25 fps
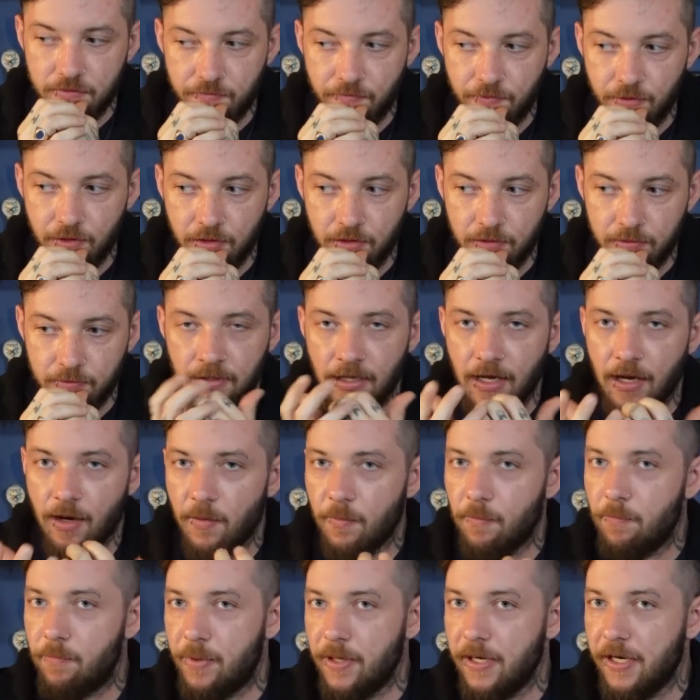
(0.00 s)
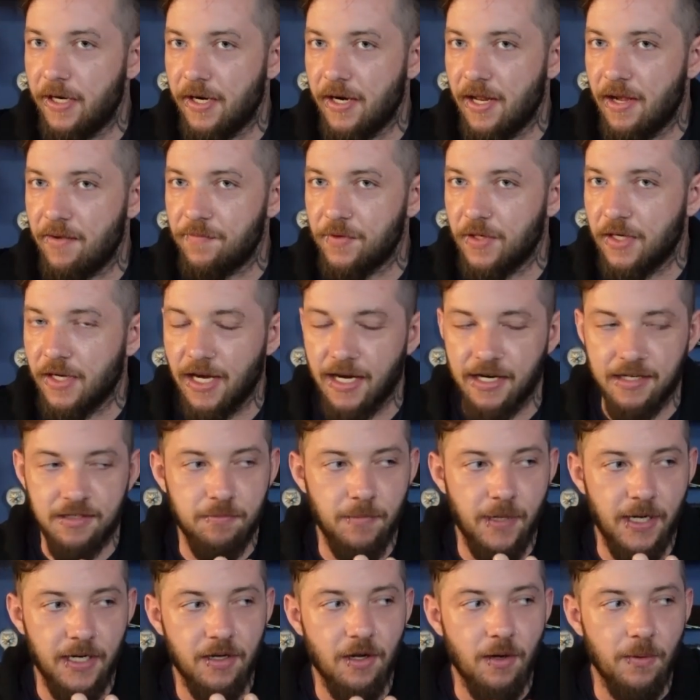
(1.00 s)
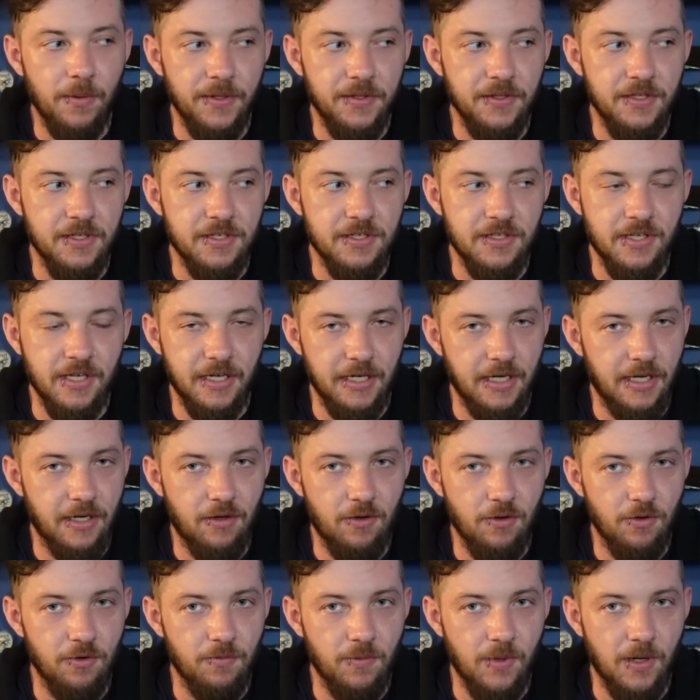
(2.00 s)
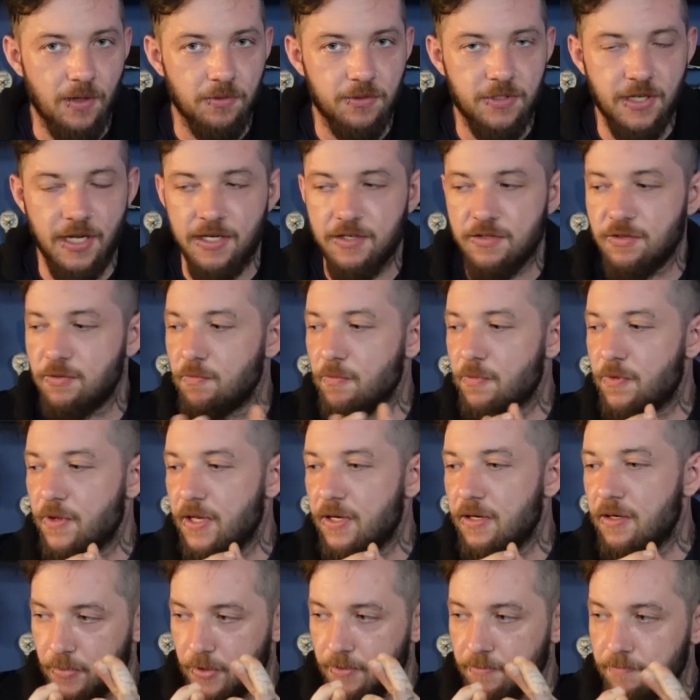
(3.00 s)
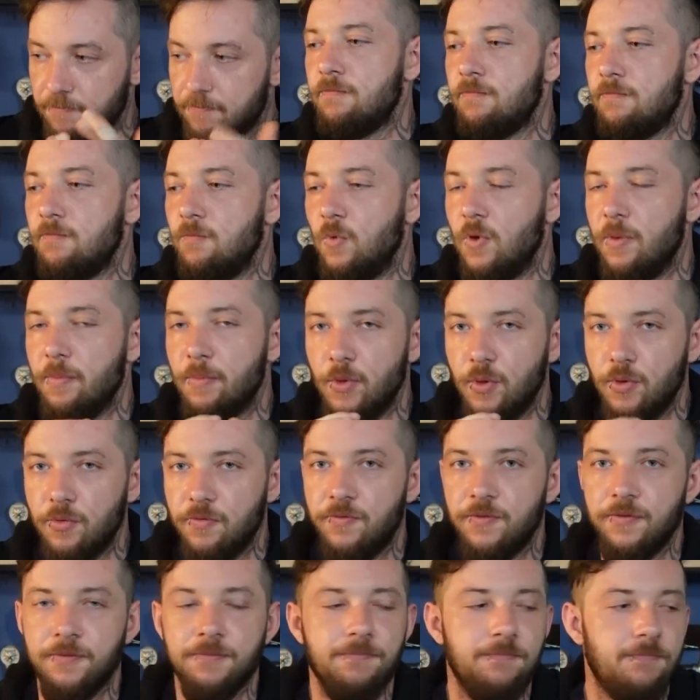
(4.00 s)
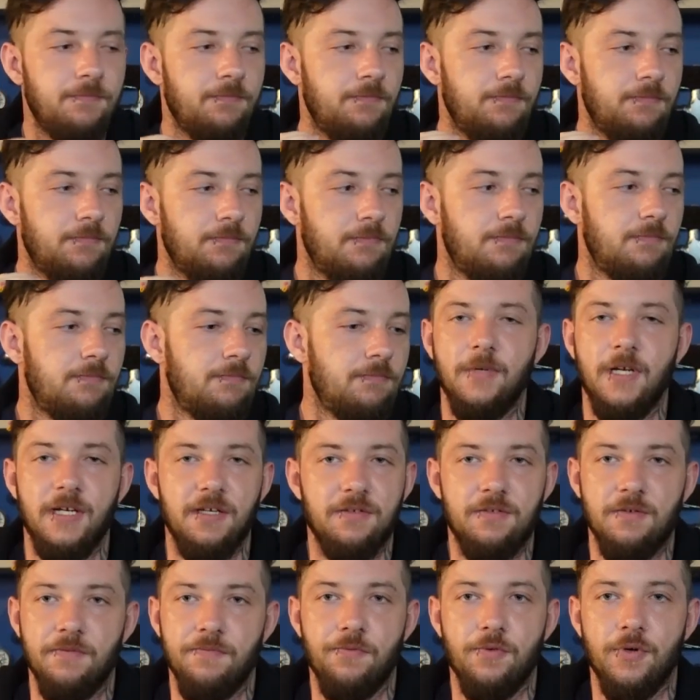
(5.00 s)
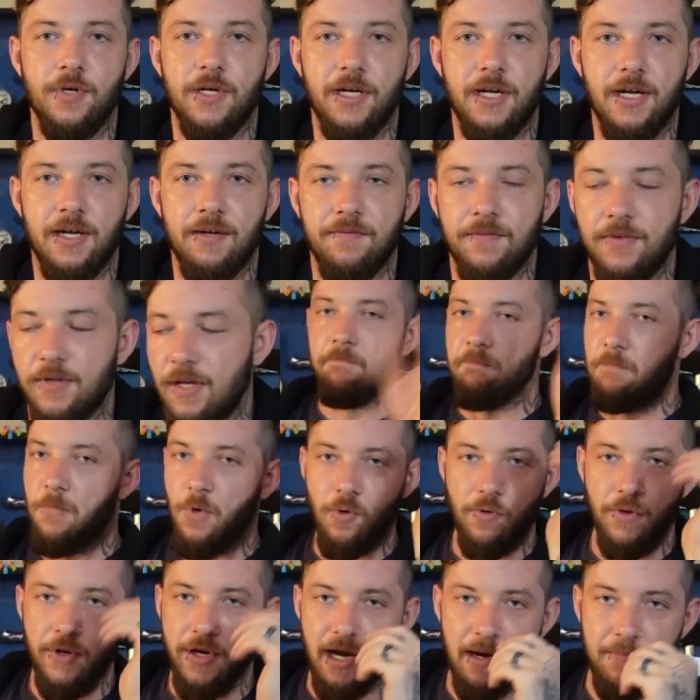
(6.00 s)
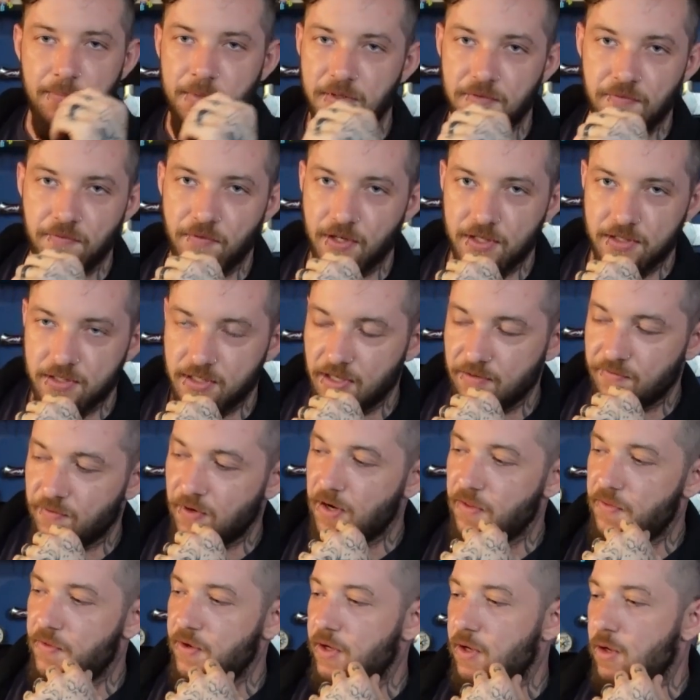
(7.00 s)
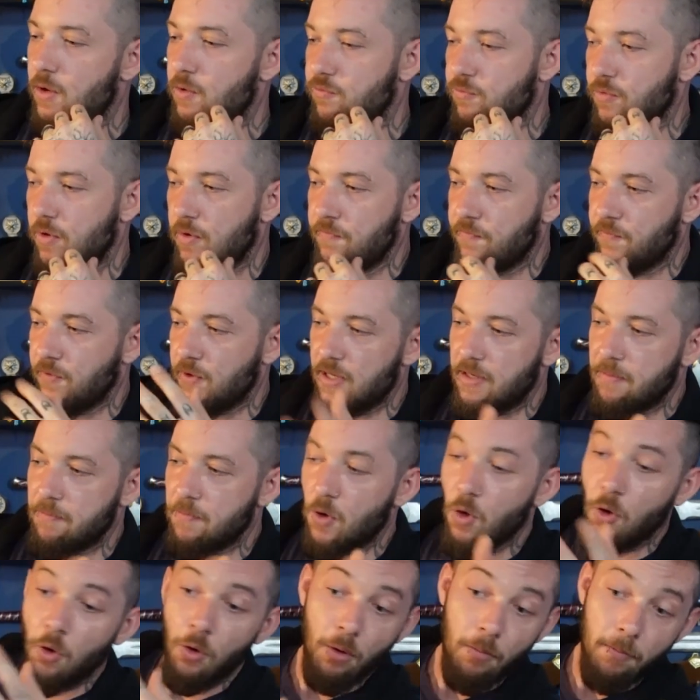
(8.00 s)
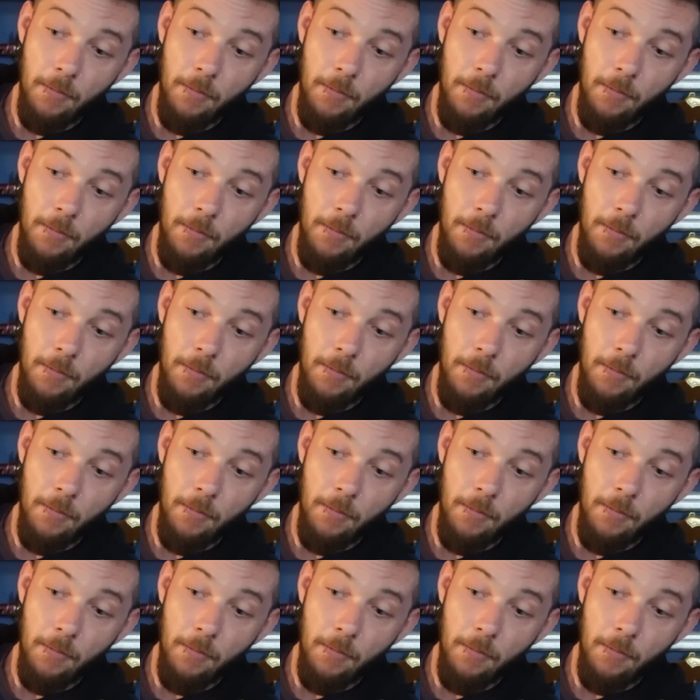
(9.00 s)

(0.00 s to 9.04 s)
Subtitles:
for how big and heavy an axe may go in this thing. It could well tear something, but we move. It's a free gift. More than happy to fix it if anything goes wrong for him or